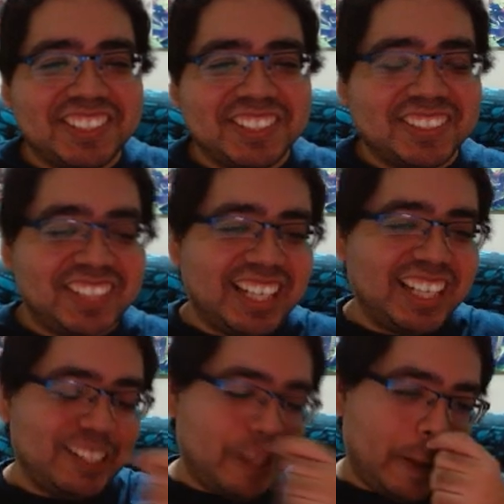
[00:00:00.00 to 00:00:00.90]
so
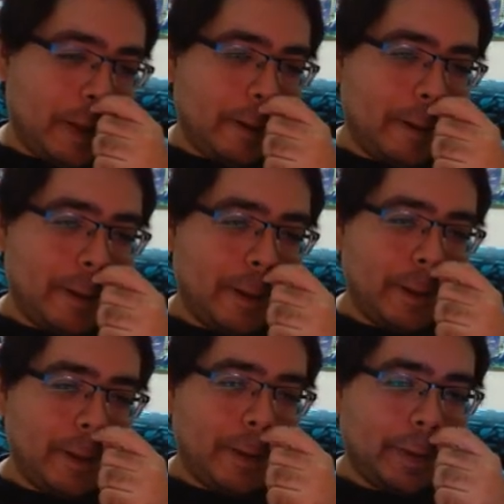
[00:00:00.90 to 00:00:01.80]
glad.
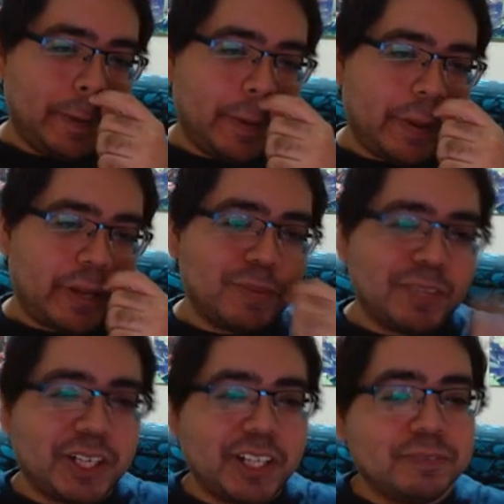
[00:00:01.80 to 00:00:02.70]
Okay,
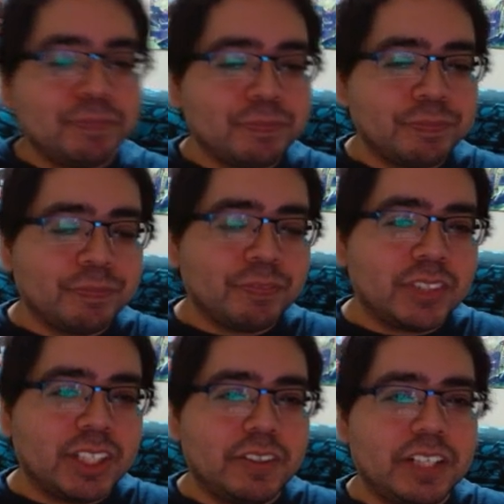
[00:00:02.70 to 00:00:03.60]
moving on.
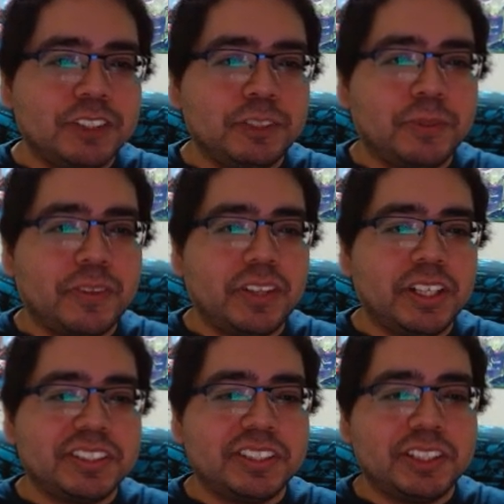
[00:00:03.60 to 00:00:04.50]
We got 2 more
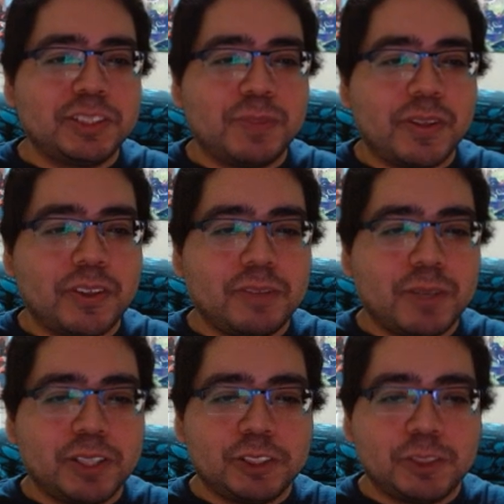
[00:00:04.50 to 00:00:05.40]
things in this month. On
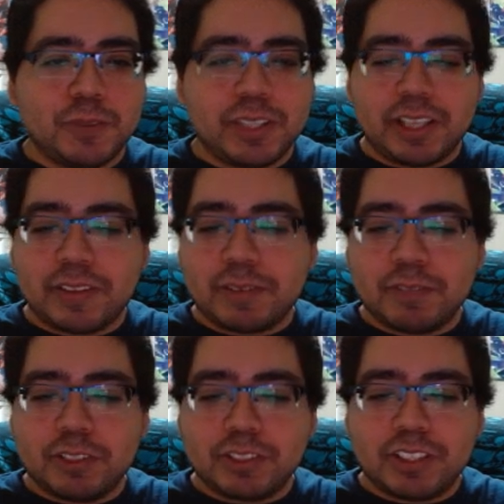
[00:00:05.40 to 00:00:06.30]
March 20th, I
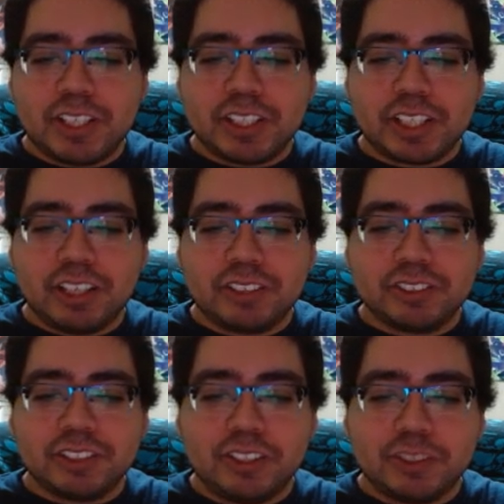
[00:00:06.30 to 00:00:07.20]
finished Sonic
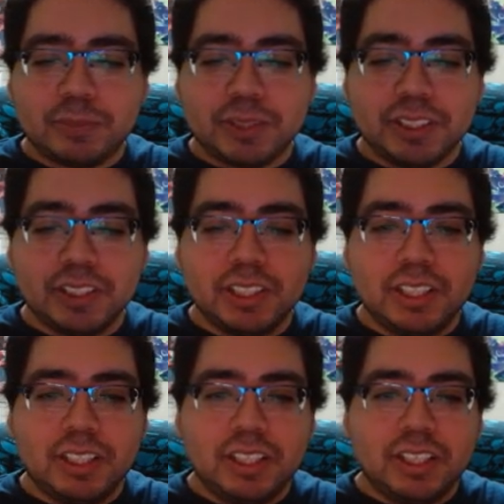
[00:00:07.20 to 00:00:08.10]
Colors Ultimate.
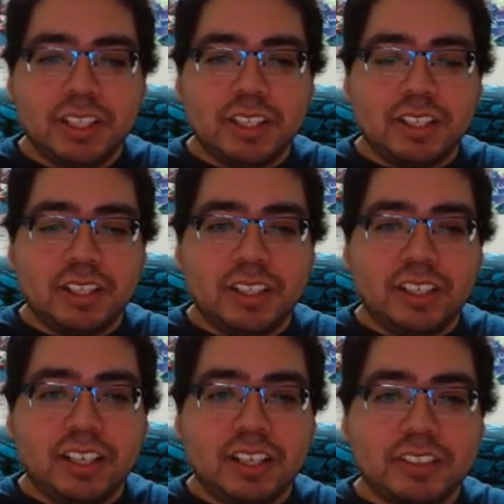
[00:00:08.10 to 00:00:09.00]

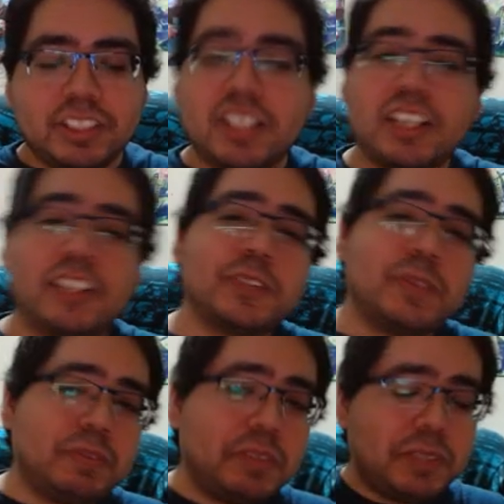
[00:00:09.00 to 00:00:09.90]
Sonic Colors is one of
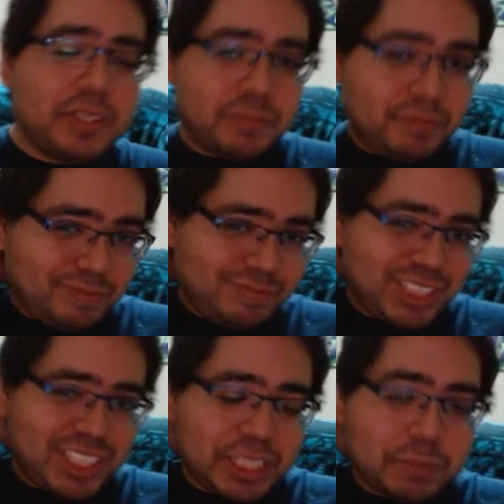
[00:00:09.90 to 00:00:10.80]
my favorite
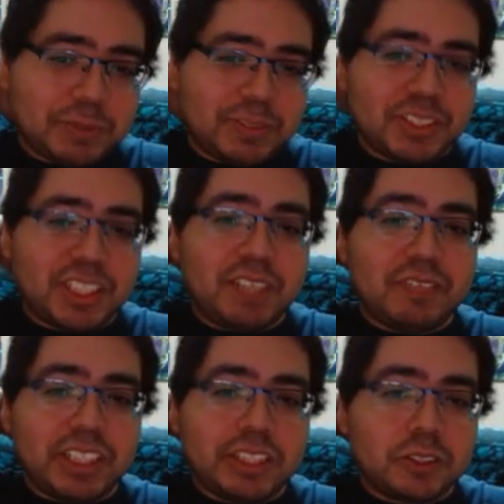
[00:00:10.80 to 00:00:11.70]
Sonic games of all time.
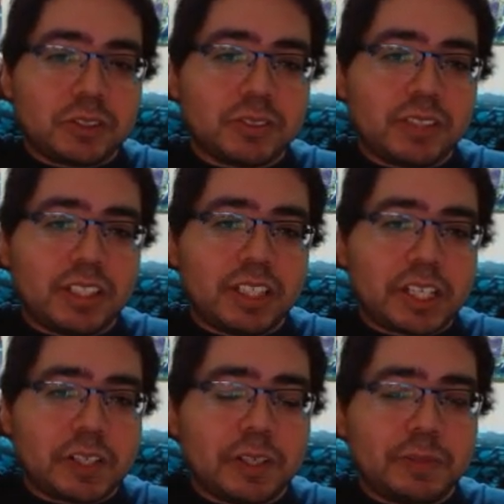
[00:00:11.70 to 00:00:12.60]
It's
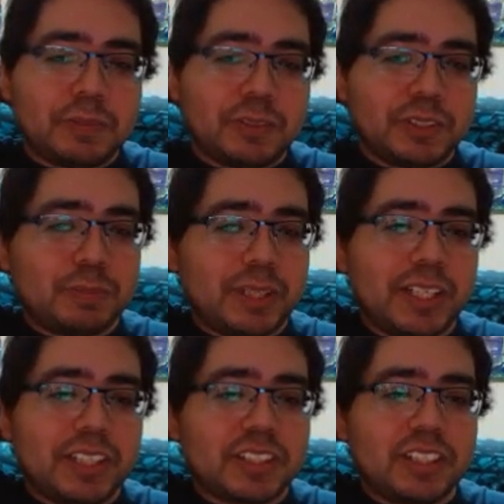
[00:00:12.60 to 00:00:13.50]
incredibly fun to play.
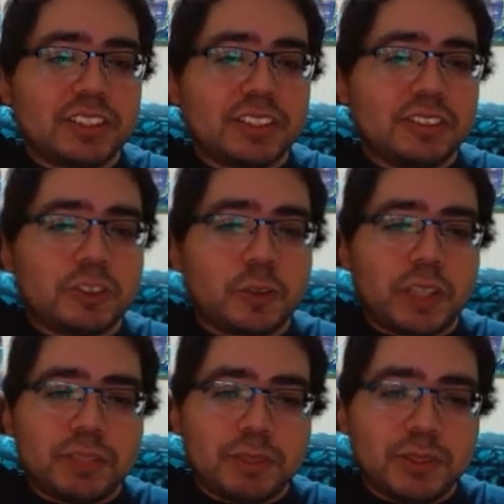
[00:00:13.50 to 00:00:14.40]
It's got such
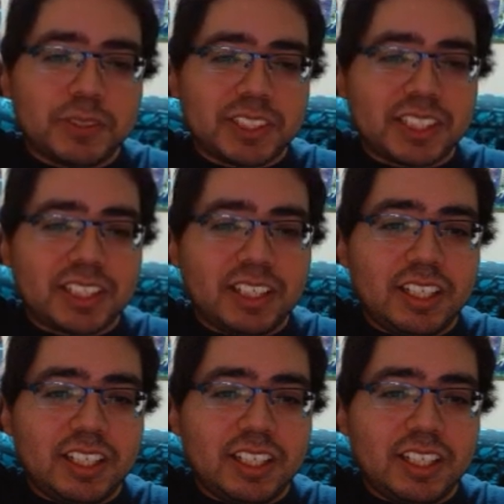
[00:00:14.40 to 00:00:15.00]
great music.